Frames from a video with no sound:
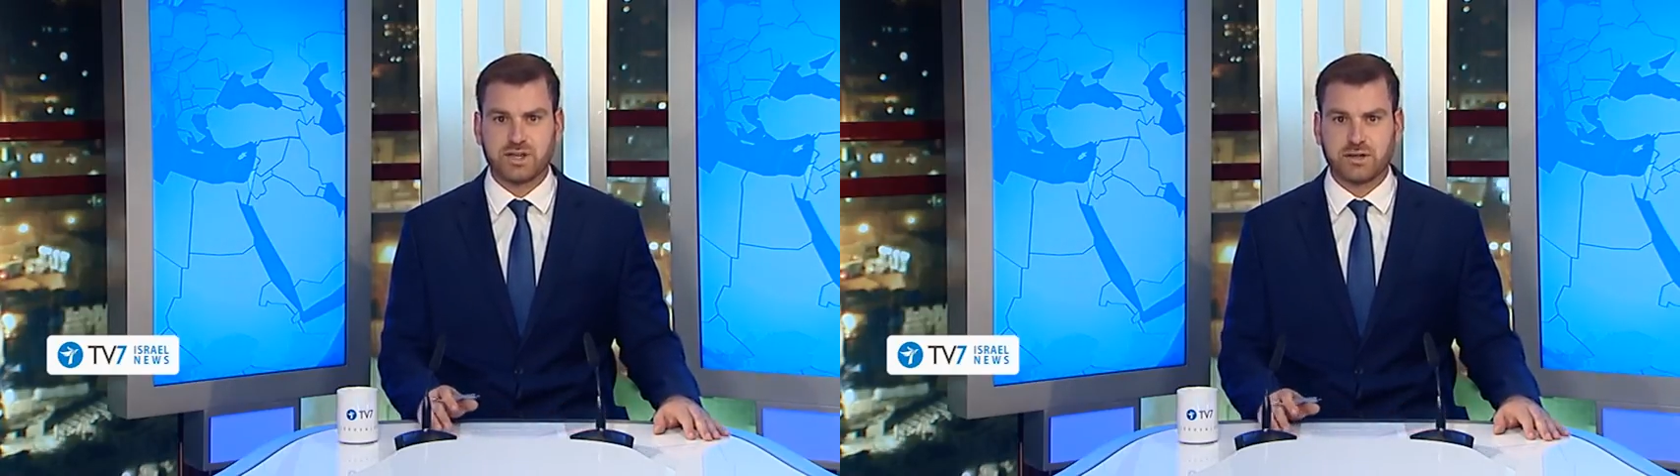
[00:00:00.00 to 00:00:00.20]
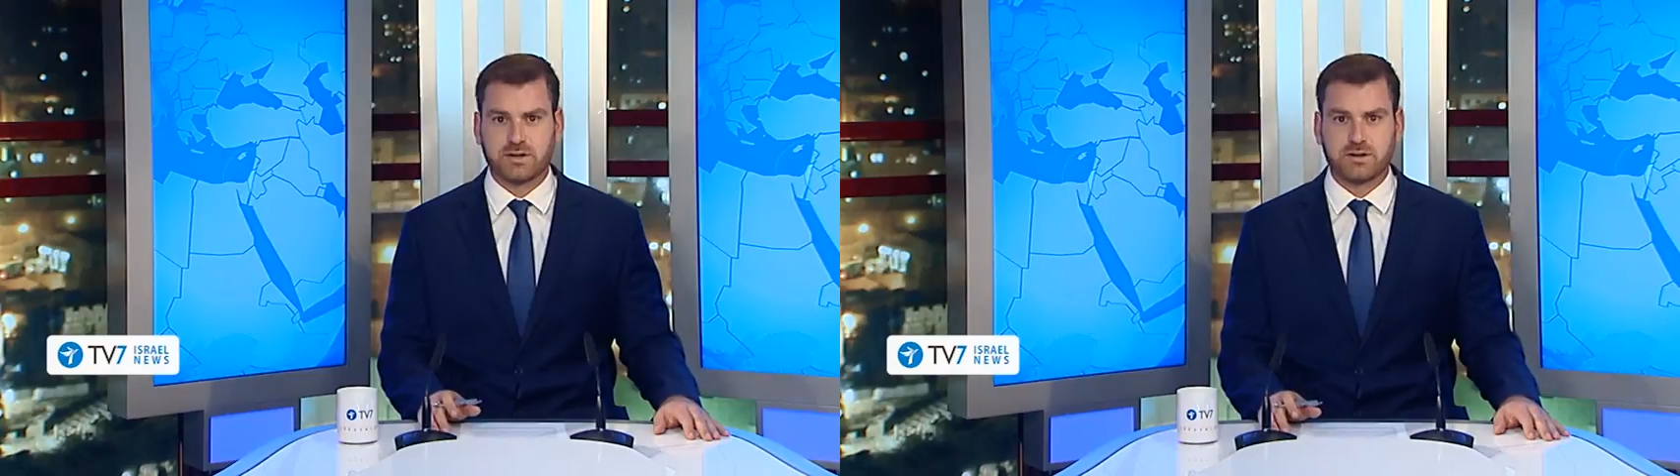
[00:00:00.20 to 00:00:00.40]

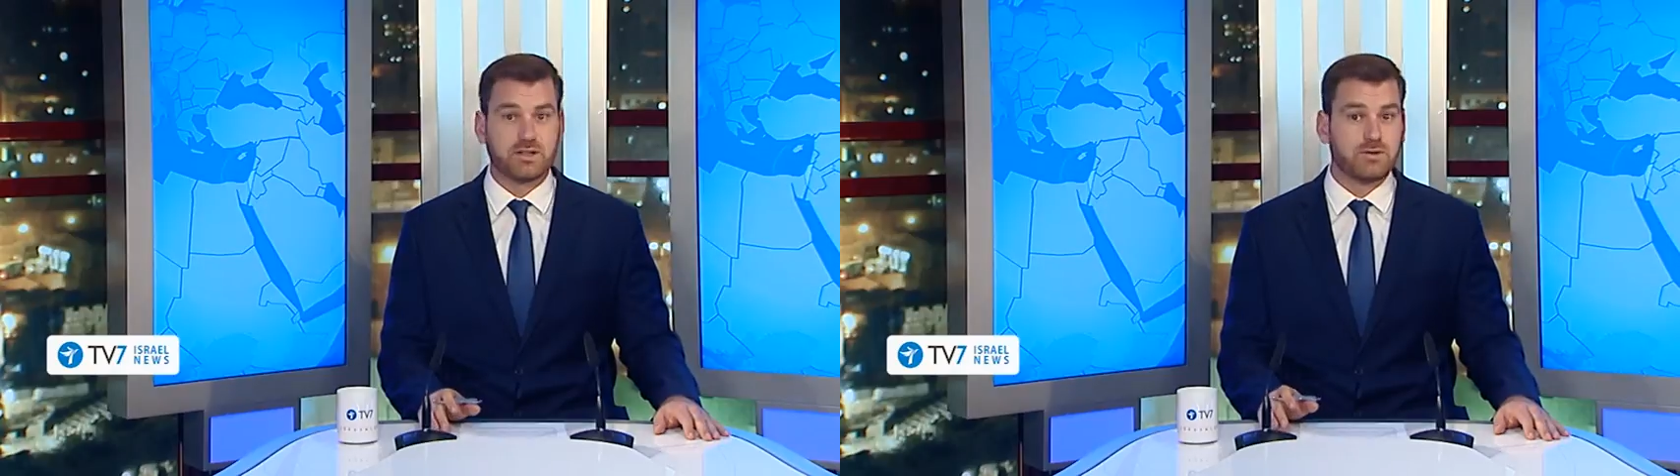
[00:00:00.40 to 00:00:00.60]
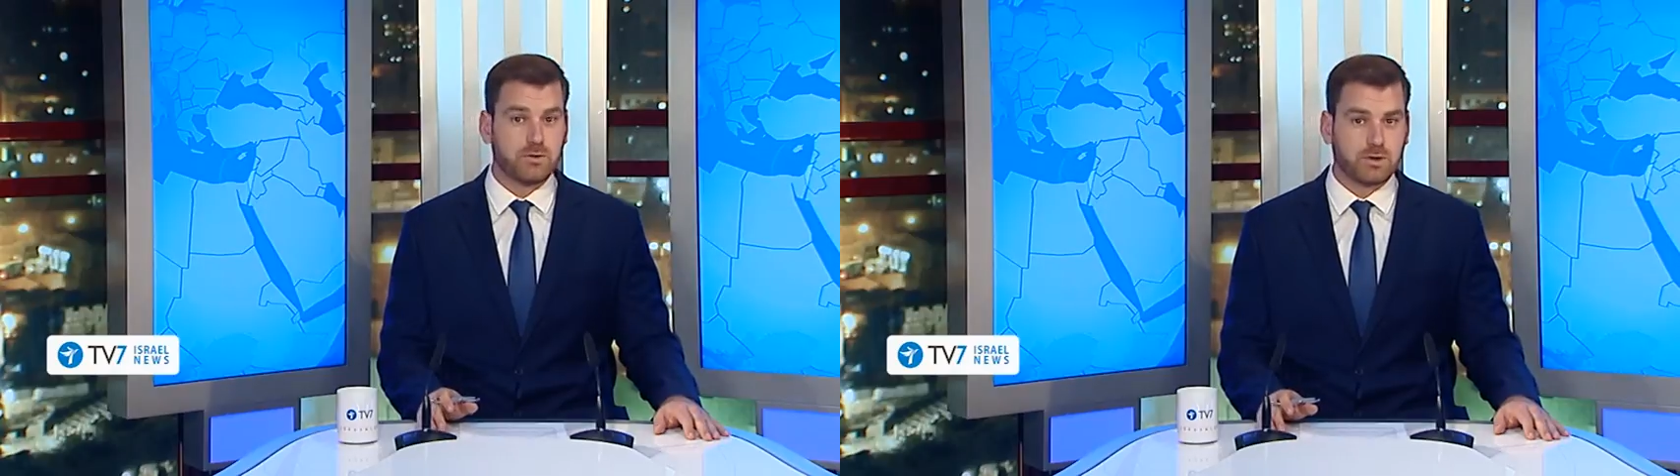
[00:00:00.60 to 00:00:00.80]
under
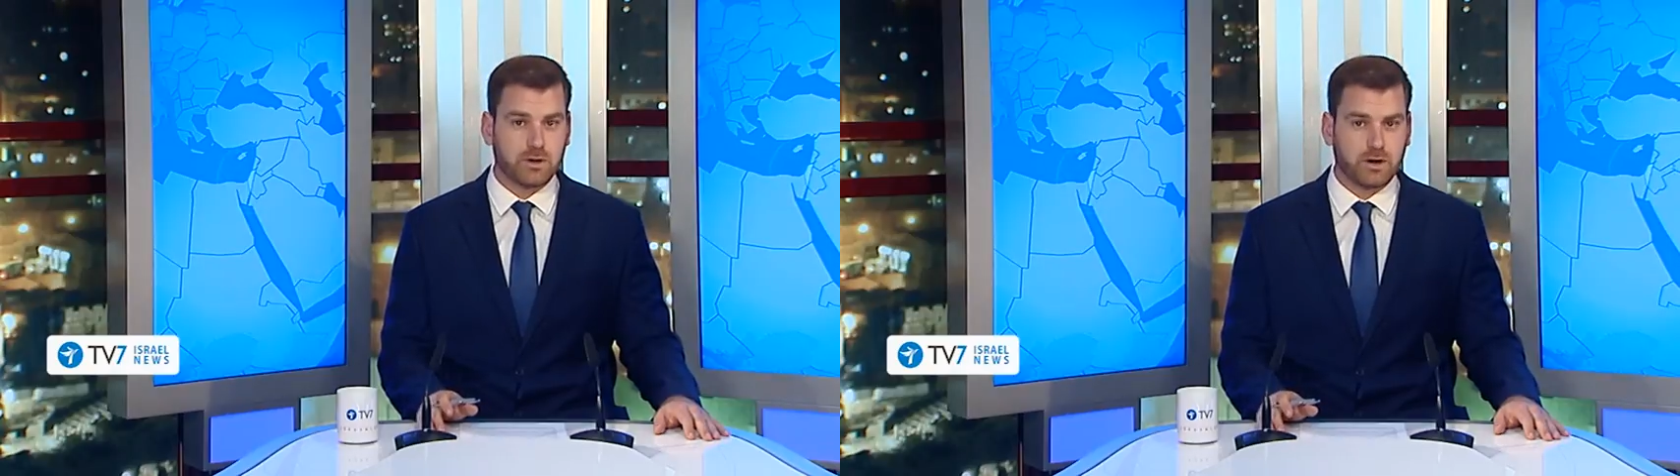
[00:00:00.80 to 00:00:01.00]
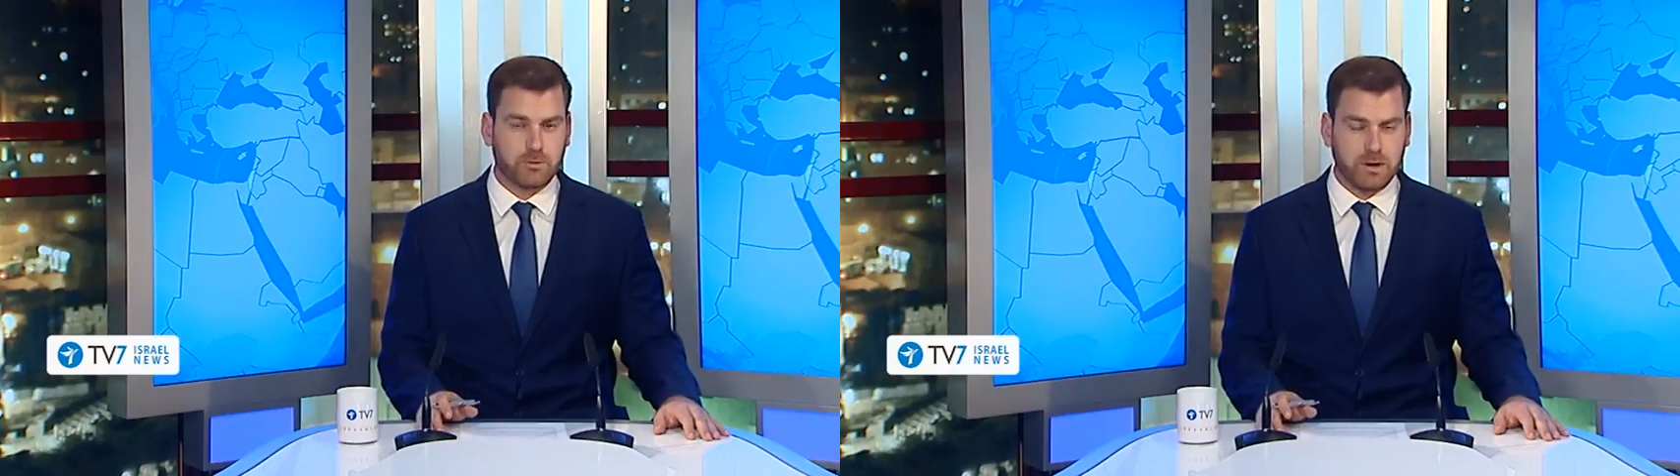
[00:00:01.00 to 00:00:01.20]
the
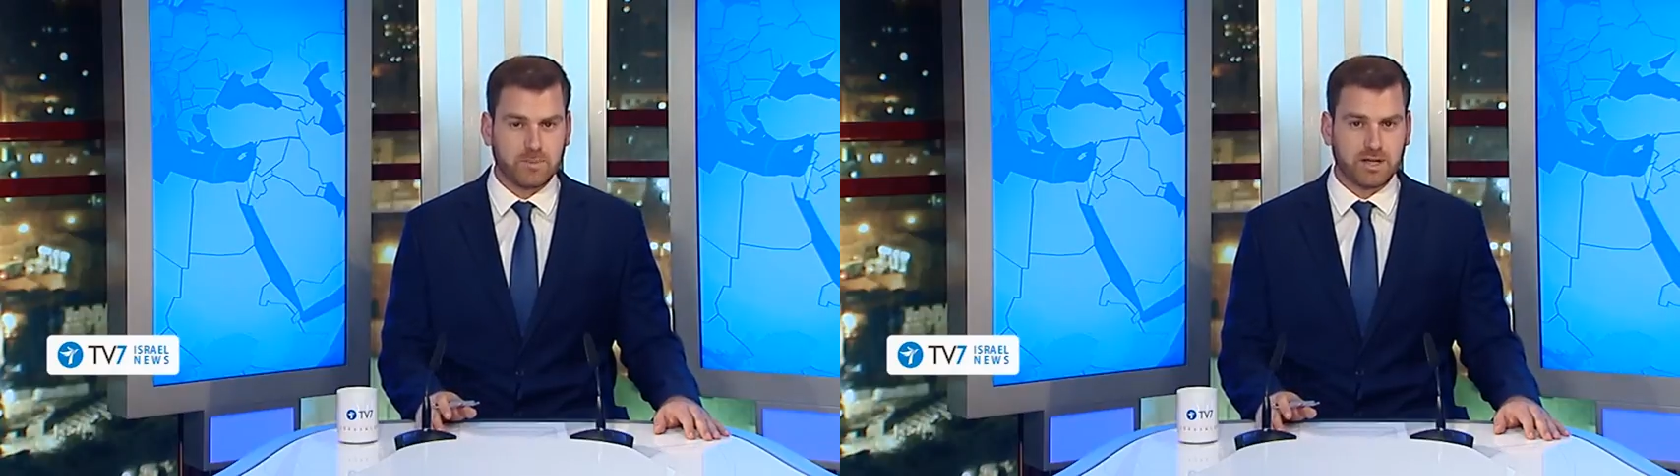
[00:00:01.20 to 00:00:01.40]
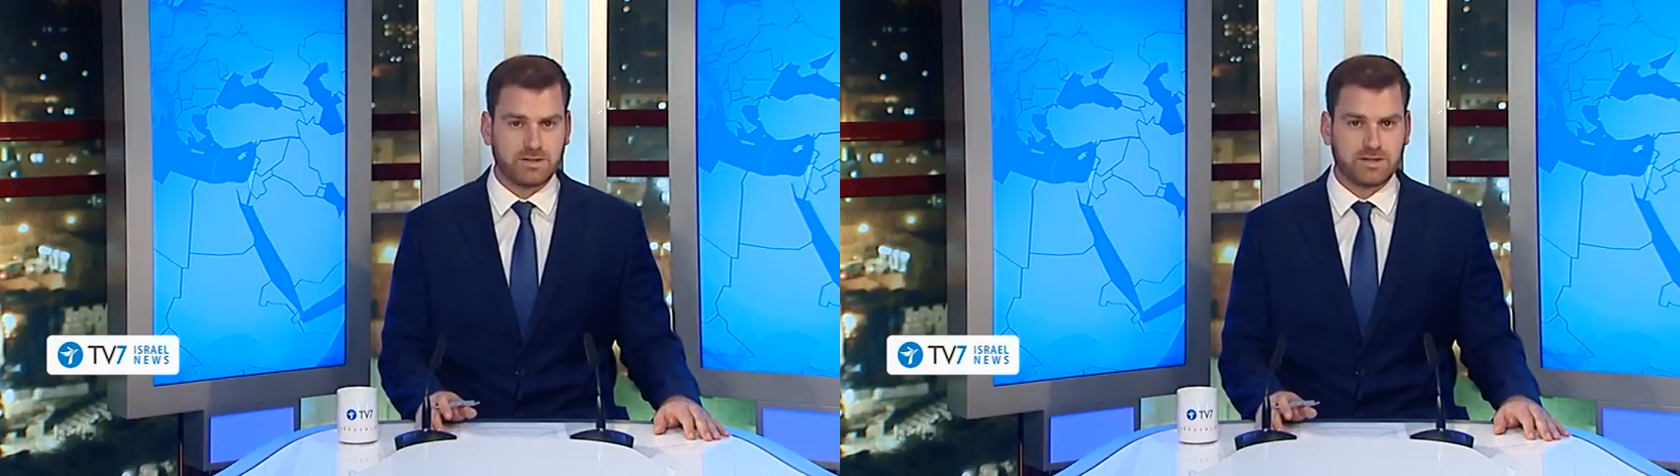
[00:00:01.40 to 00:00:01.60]
nuclear
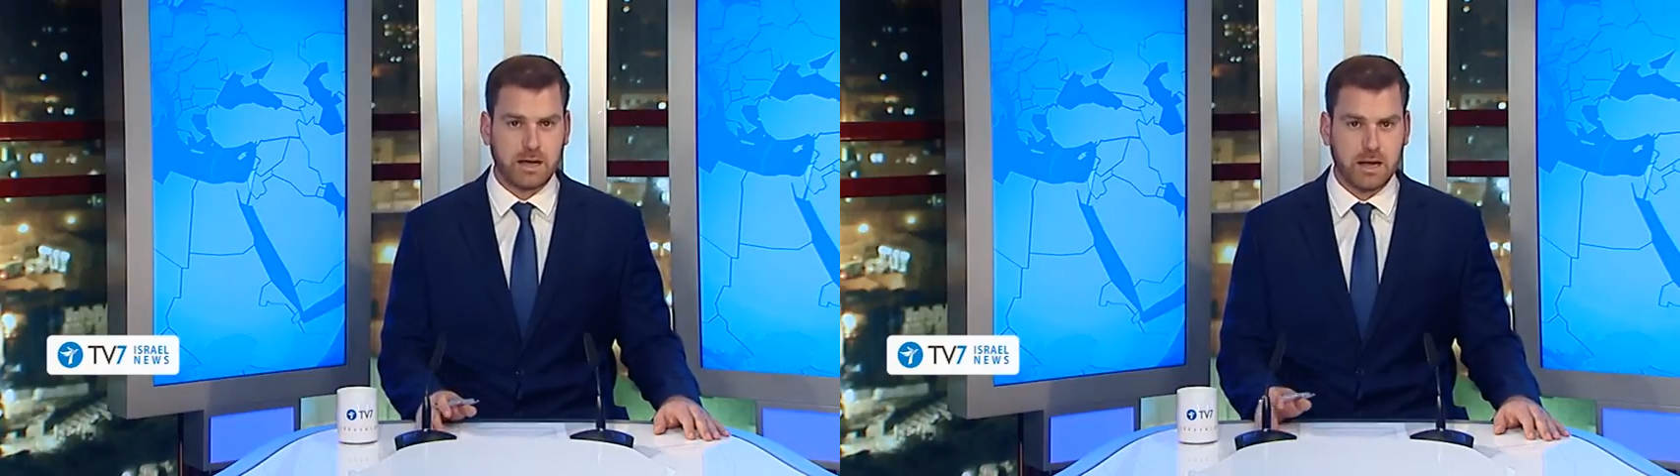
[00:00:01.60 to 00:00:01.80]
agreement,